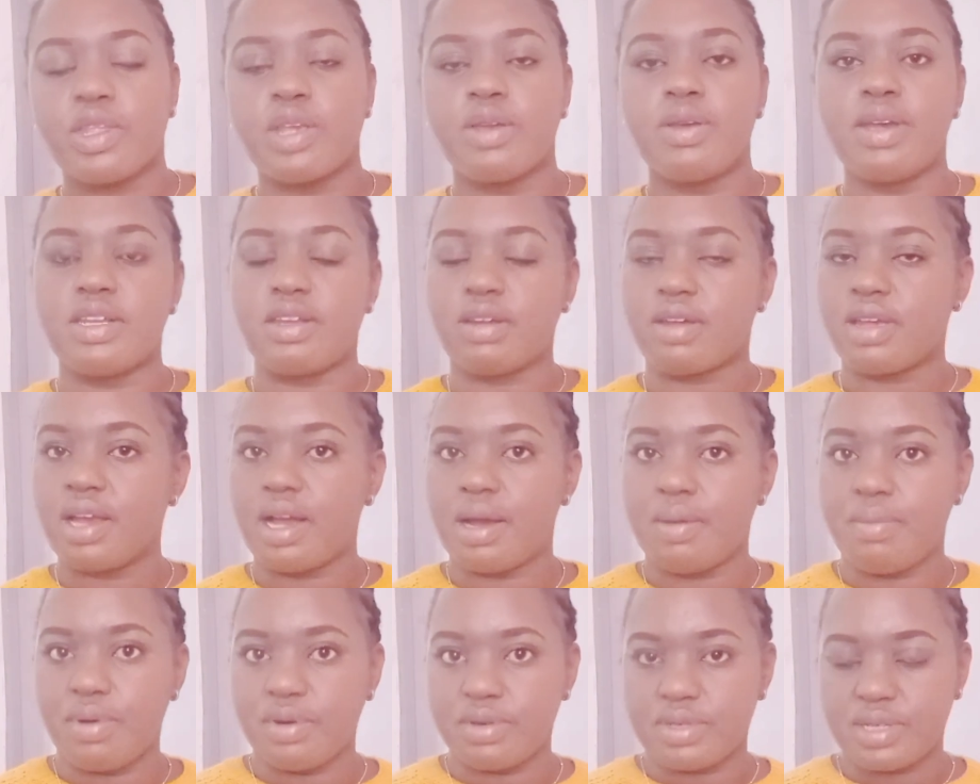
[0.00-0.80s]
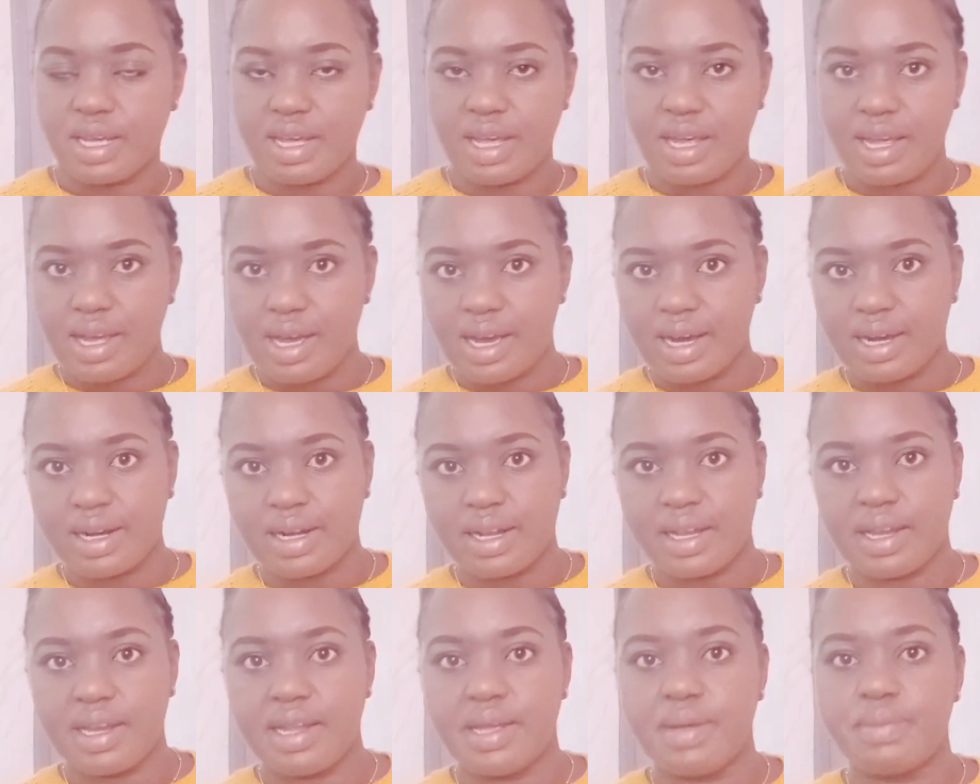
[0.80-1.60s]
we are talking about hair
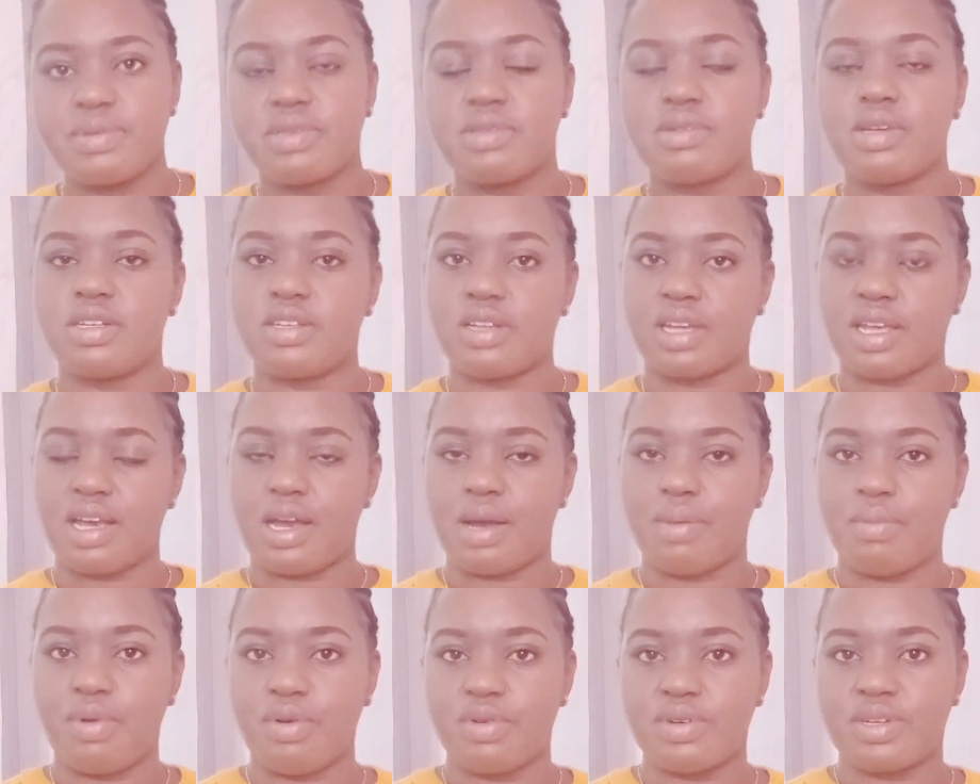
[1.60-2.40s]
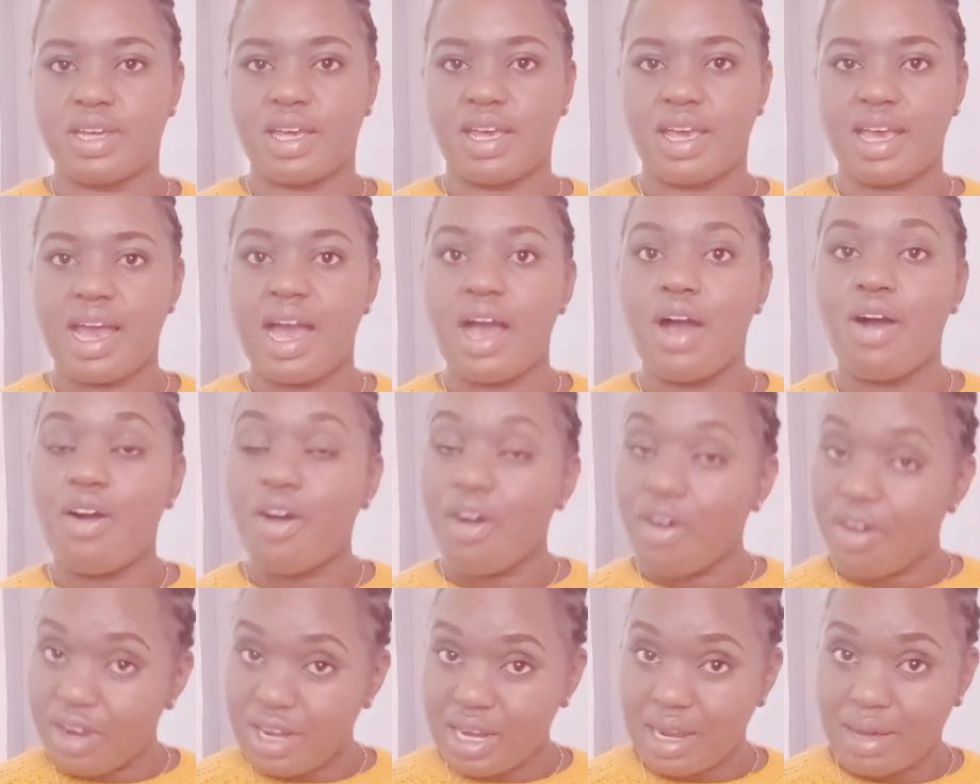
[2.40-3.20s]
clips, we are talking about hair
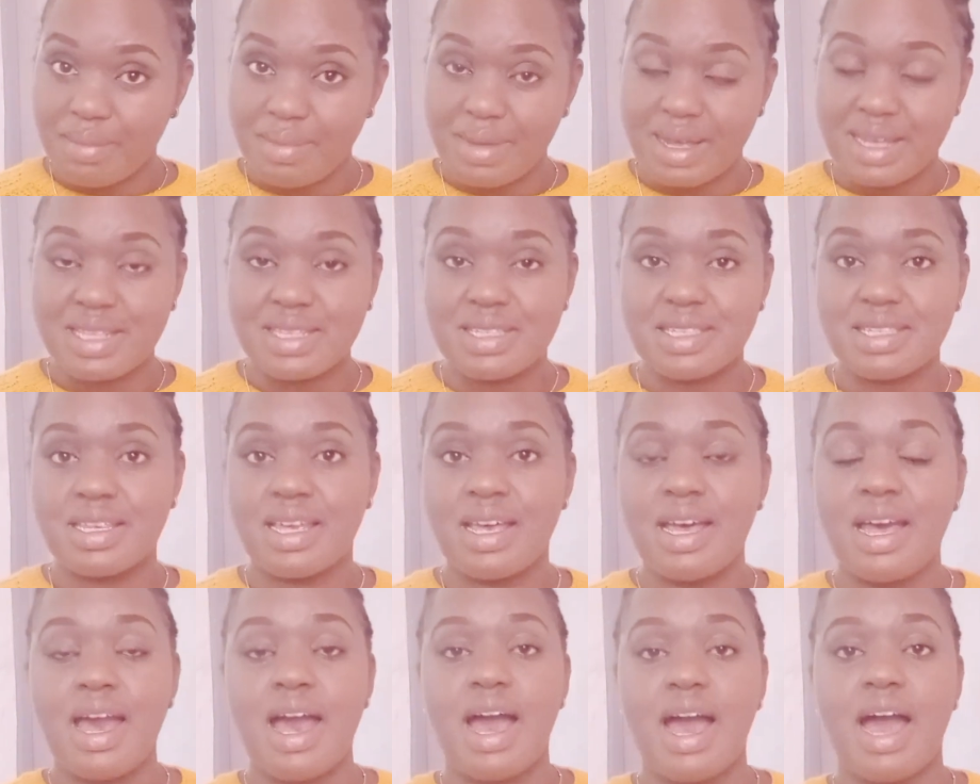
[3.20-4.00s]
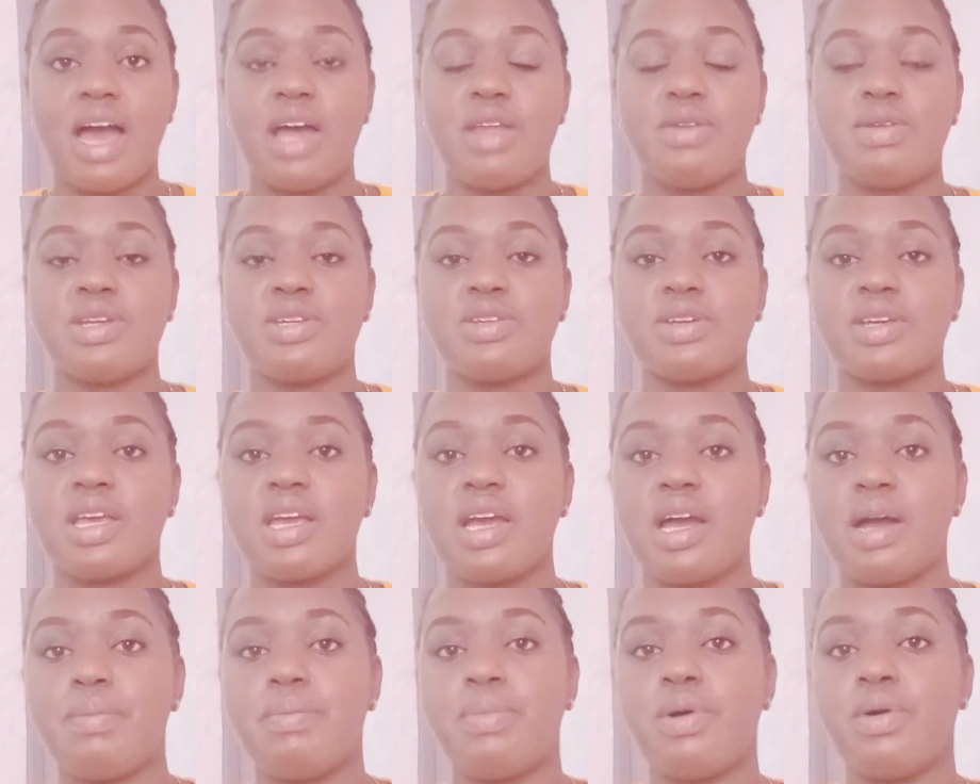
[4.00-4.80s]
ornaments, and we are
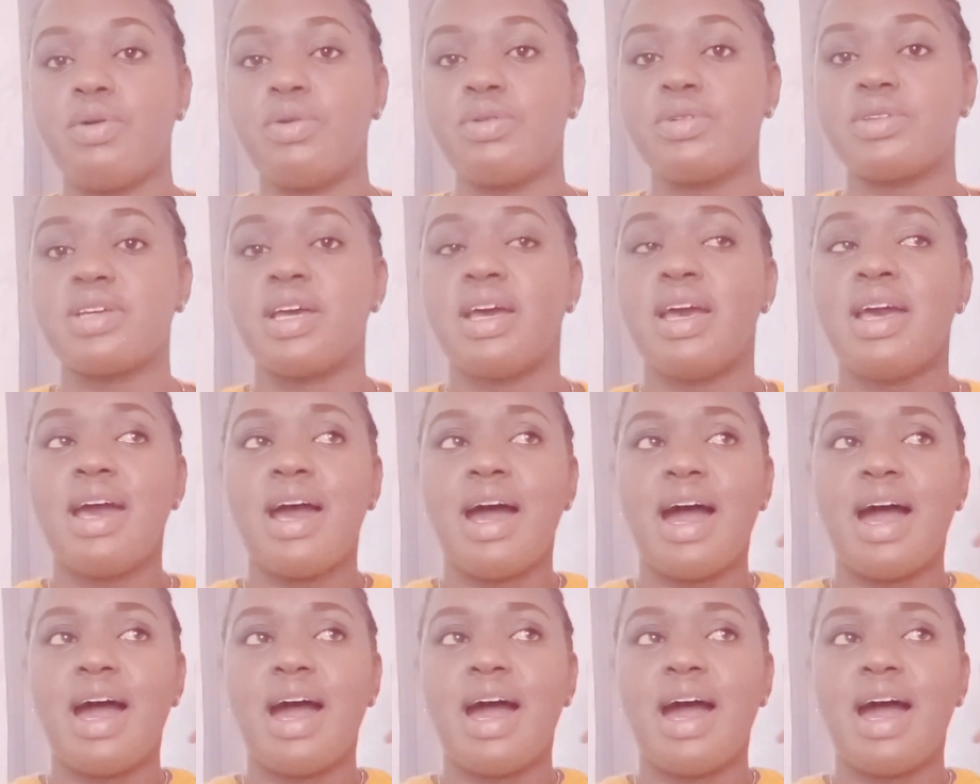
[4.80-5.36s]
talking about